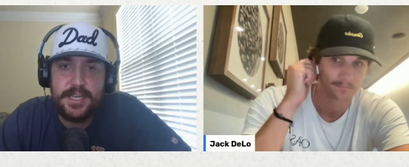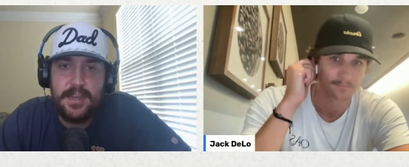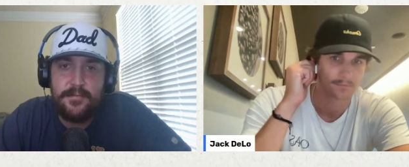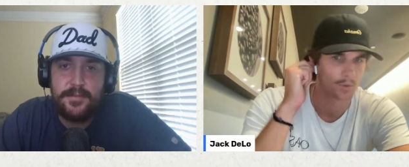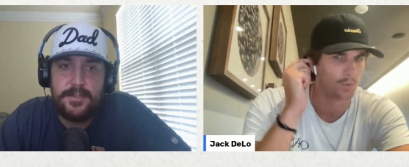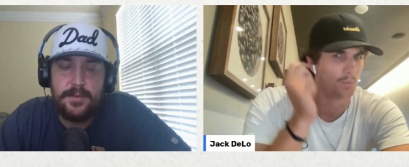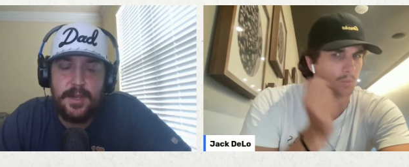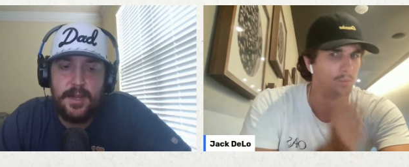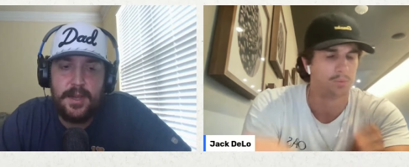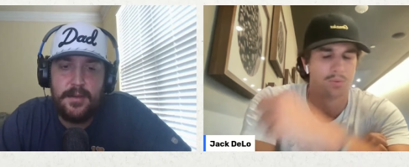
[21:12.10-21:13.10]
Speaker 1: staffs, oh,
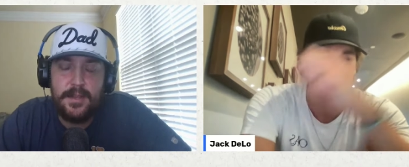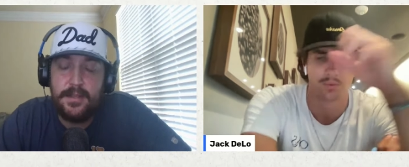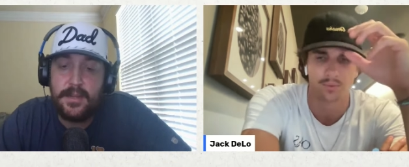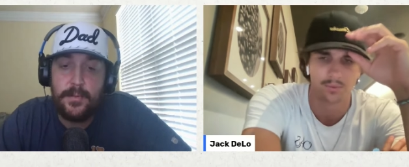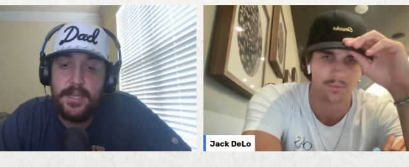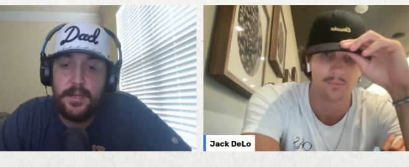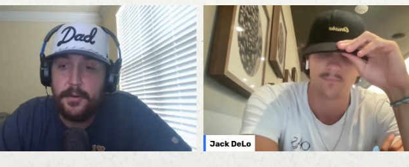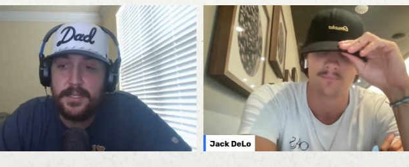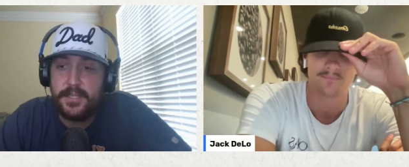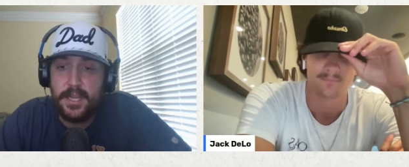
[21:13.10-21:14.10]
uh, and like we can
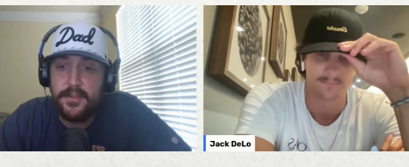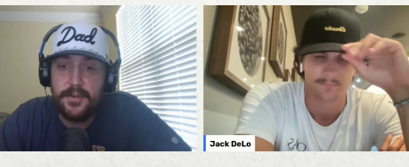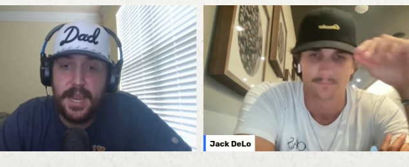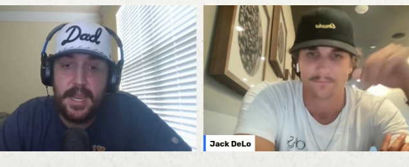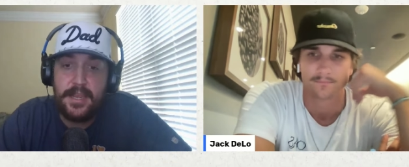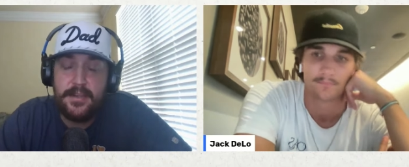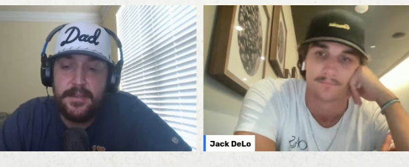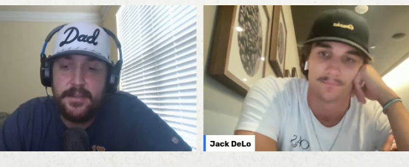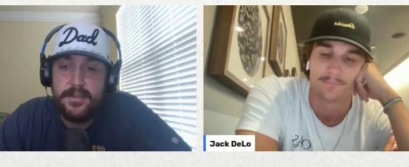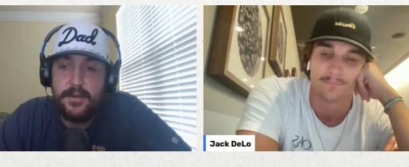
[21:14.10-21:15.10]
go into the other eight
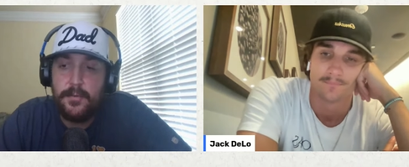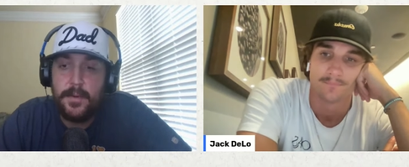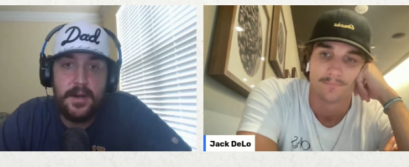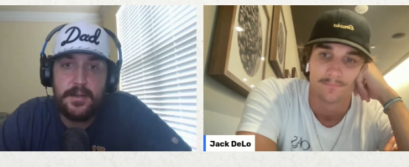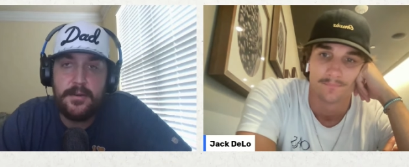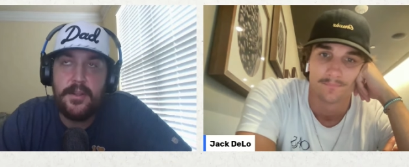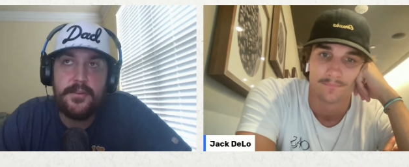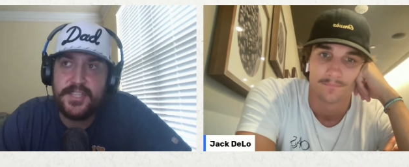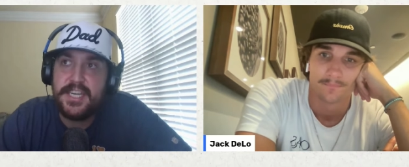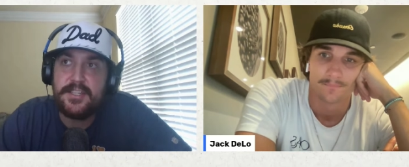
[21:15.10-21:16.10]
Omaha or mm-hmm.
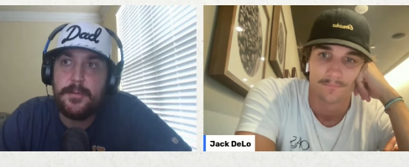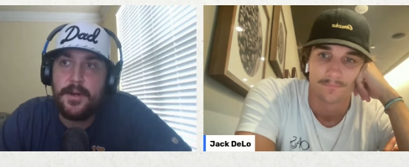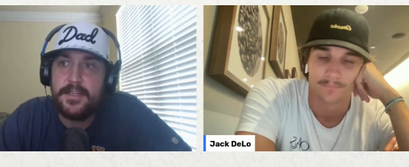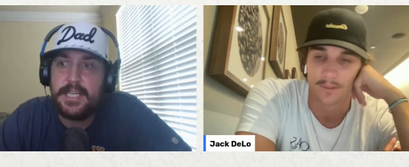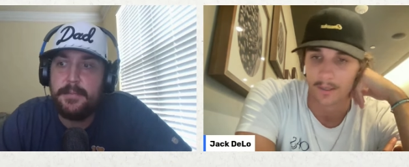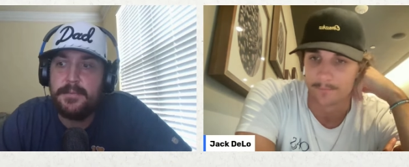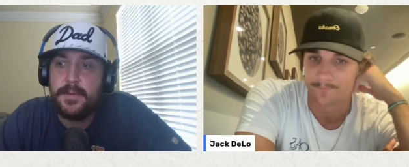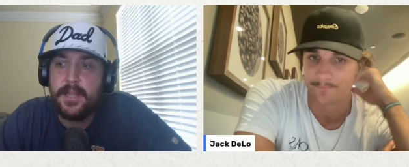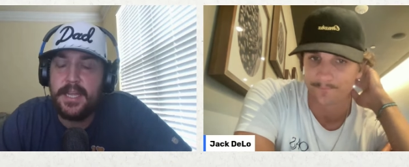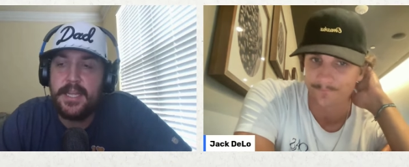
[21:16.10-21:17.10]
other six Omaha teams,
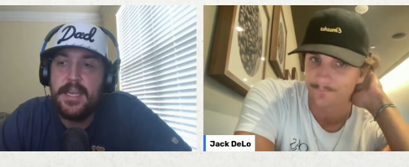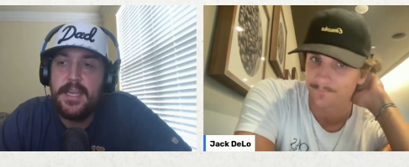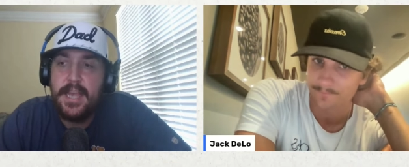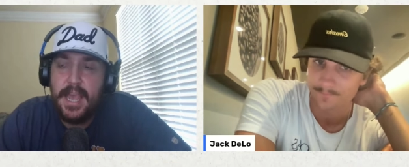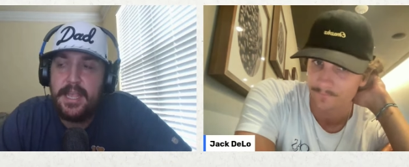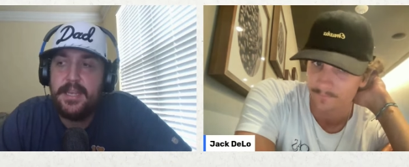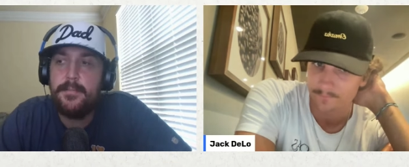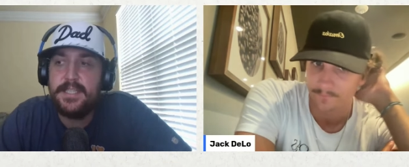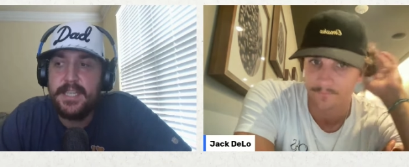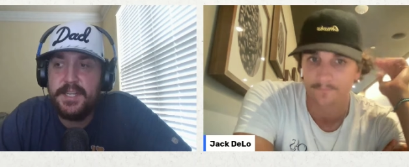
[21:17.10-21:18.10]
yeah. but like A and
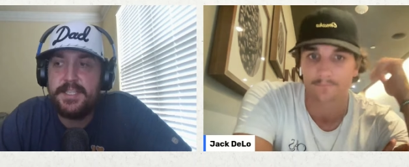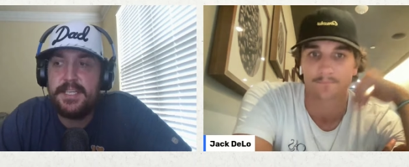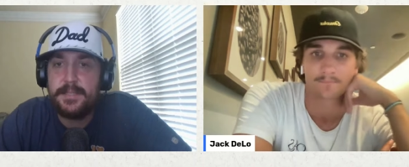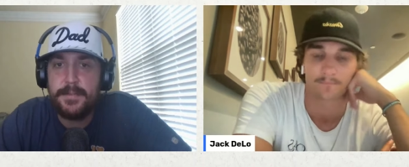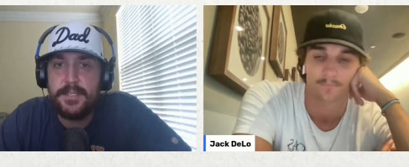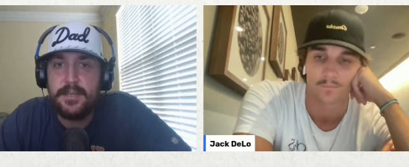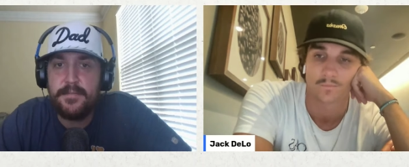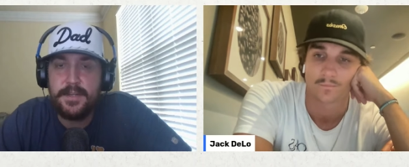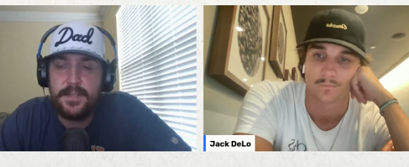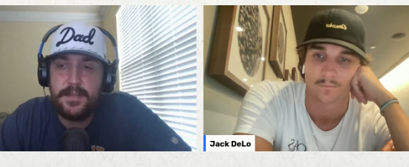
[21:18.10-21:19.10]
M and Tennessee
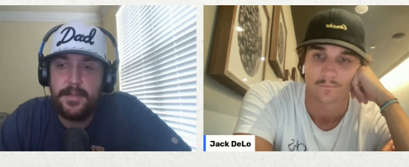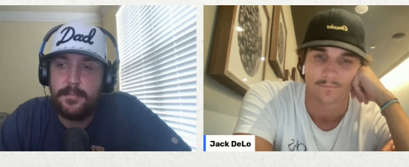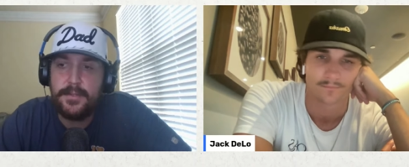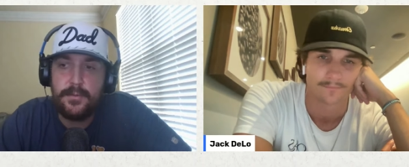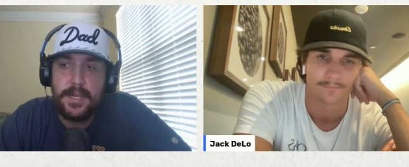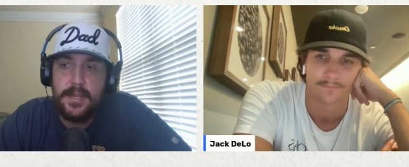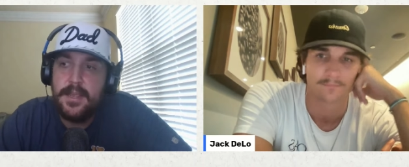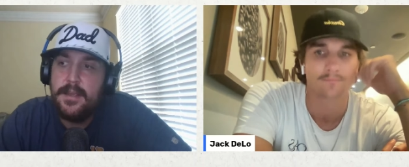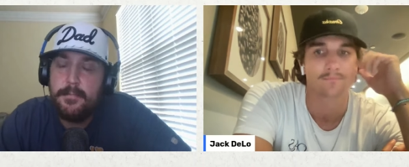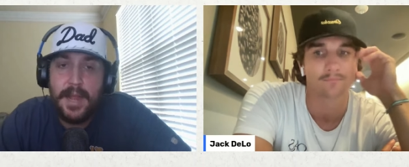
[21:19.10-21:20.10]
specifically, like between
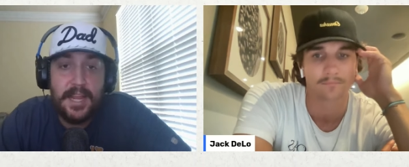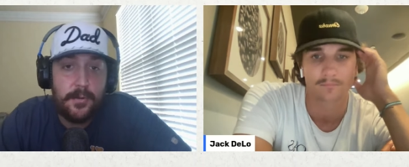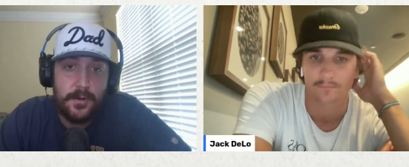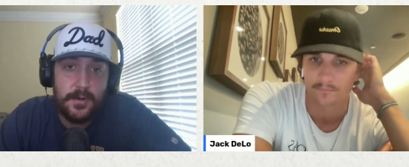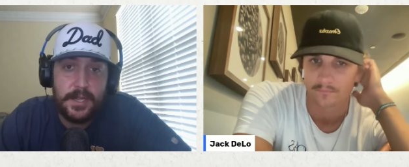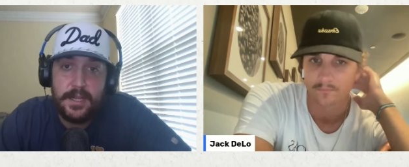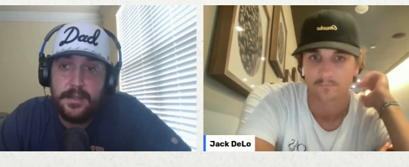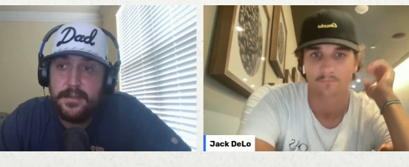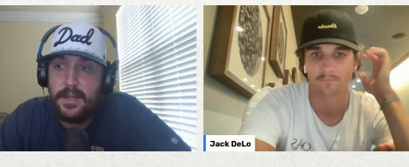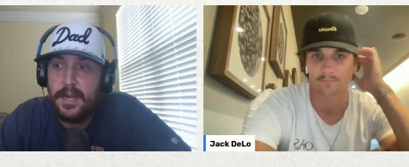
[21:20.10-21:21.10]
Michael
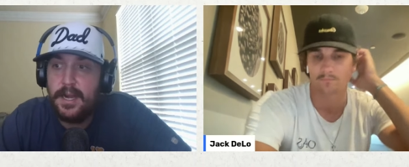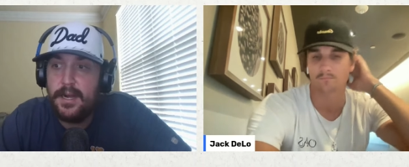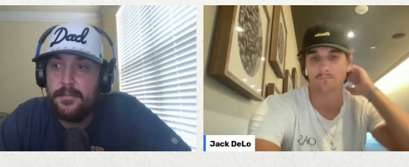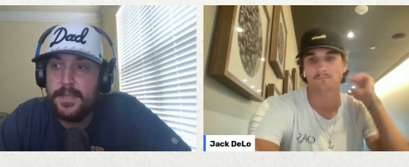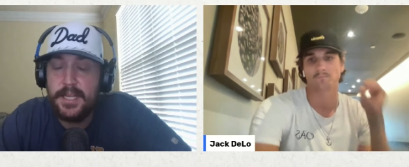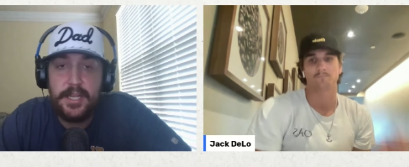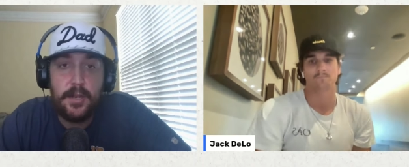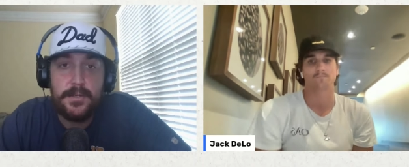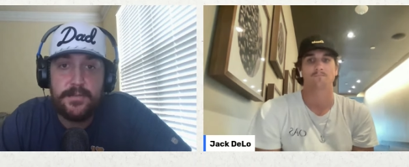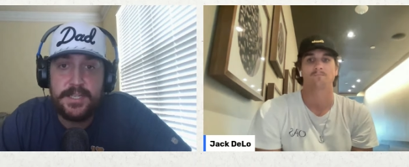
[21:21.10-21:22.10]
Earley, um, hitting
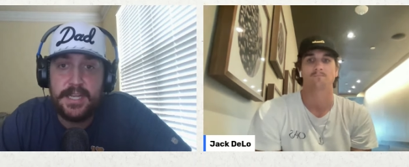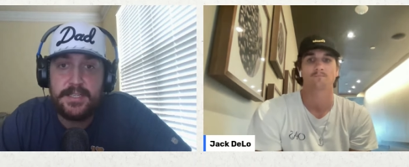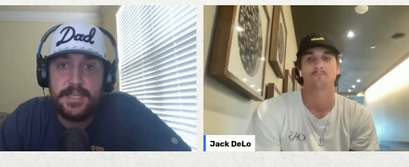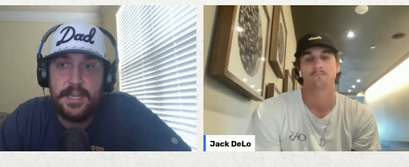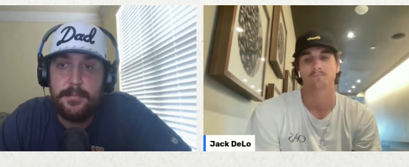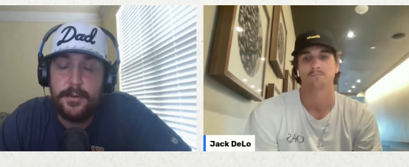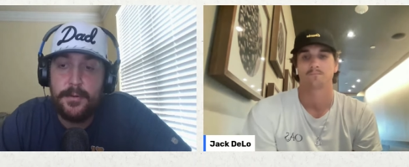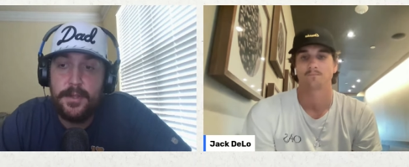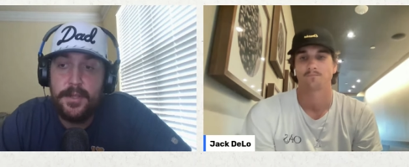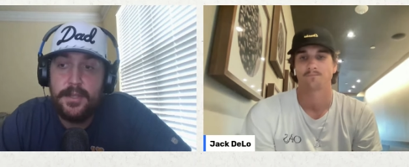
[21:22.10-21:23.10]
coach for Texas A and M,
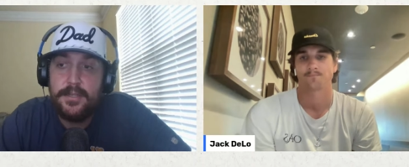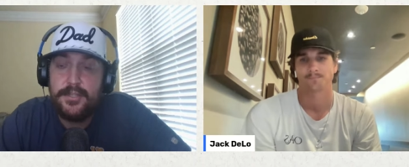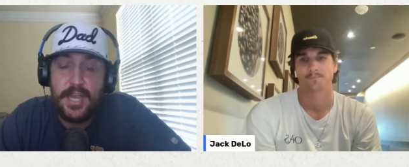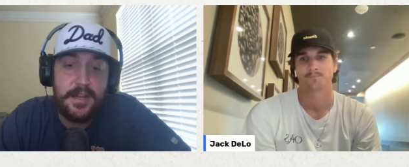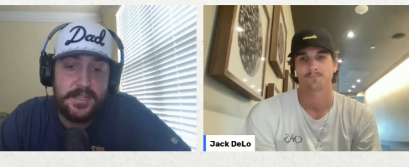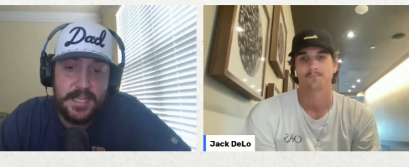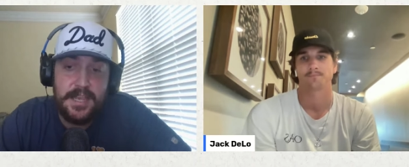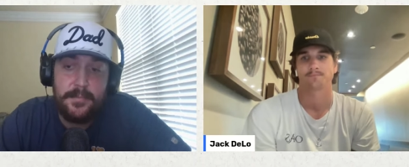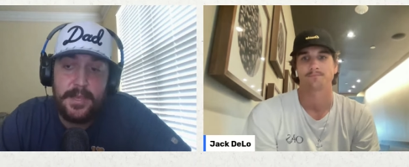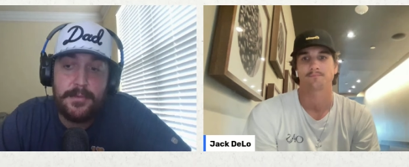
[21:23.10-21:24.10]
who shout out to
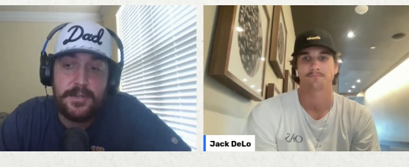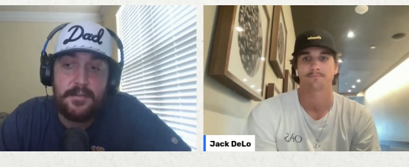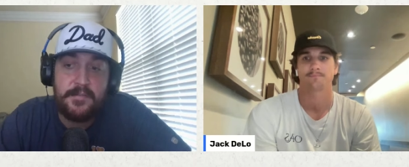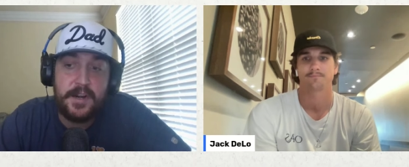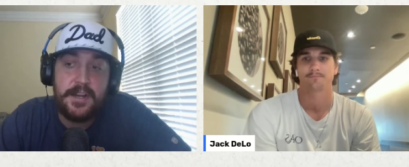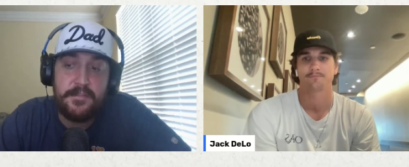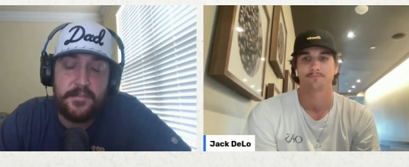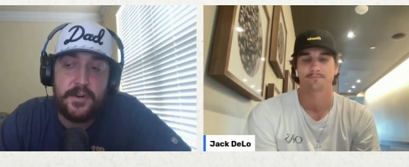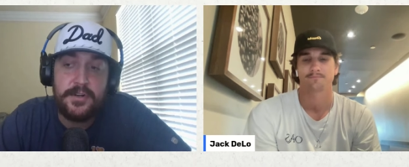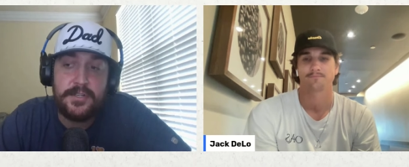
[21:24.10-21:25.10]
him, he was our very
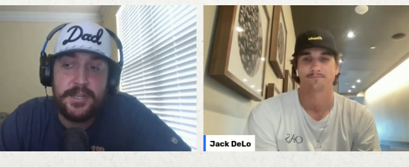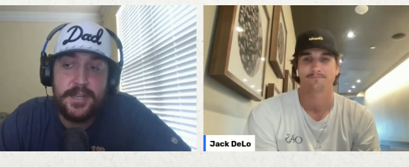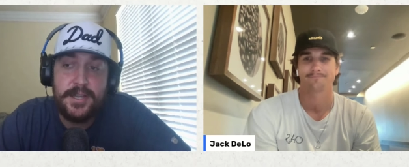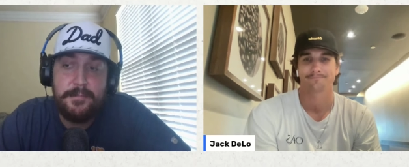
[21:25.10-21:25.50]
first